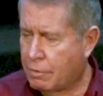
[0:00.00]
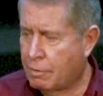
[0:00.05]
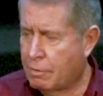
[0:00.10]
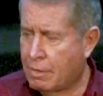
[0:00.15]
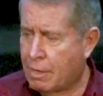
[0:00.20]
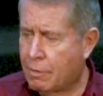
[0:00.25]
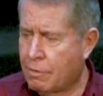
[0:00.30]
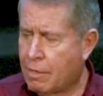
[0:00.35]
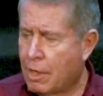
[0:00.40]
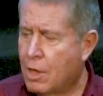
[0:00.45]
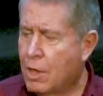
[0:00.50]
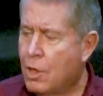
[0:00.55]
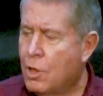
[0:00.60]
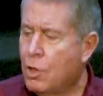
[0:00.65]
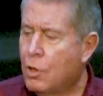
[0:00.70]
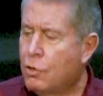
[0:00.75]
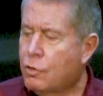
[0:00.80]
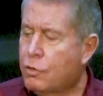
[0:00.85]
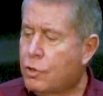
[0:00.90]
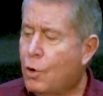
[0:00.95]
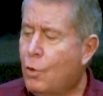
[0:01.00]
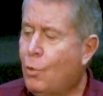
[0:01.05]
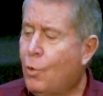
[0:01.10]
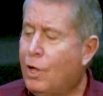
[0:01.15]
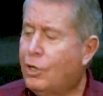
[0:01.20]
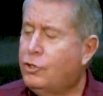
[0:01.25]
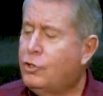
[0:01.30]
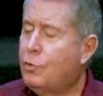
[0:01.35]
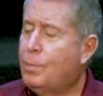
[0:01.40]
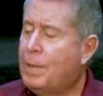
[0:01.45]
He says, So
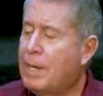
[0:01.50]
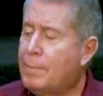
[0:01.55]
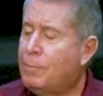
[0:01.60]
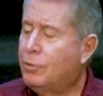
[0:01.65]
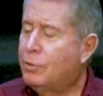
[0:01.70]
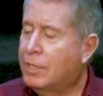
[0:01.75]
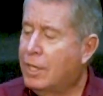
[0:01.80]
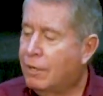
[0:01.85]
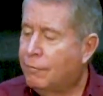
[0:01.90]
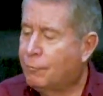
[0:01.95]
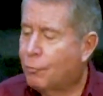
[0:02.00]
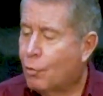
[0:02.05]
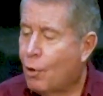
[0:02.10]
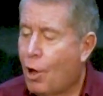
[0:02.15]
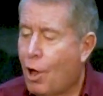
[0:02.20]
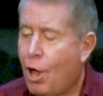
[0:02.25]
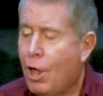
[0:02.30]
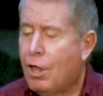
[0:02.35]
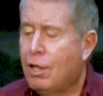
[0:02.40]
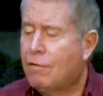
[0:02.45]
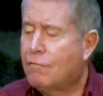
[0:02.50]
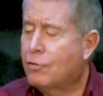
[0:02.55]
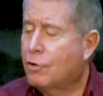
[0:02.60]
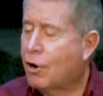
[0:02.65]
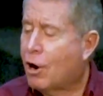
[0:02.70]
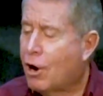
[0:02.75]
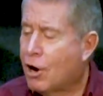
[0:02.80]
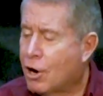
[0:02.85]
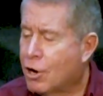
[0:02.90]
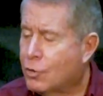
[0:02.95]
what do people get for all of
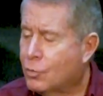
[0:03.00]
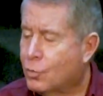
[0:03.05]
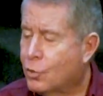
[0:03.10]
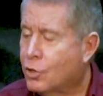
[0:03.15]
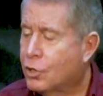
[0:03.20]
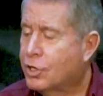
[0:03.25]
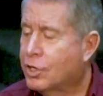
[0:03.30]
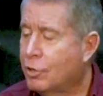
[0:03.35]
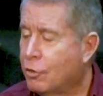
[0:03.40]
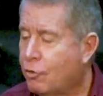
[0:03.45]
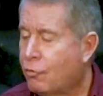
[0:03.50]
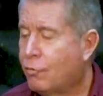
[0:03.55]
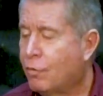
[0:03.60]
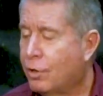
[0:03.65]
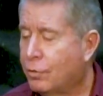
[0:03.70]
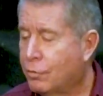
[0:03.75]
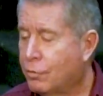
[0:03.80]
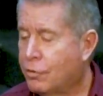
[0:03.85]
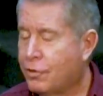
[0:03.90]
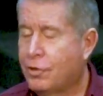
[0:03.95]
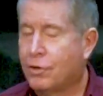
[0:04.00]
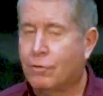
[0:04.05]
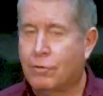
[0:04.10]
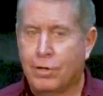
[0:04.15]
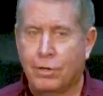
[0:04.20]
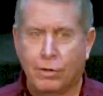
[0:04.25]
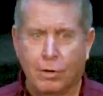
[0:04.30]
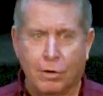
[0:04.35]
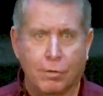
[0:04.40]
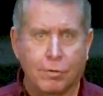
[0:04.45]
their hard work and struggles here
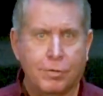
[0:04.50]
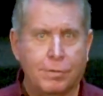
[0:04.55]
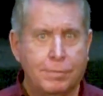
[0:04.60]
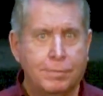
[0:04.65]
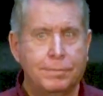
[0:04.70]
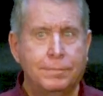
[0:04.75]
on earth?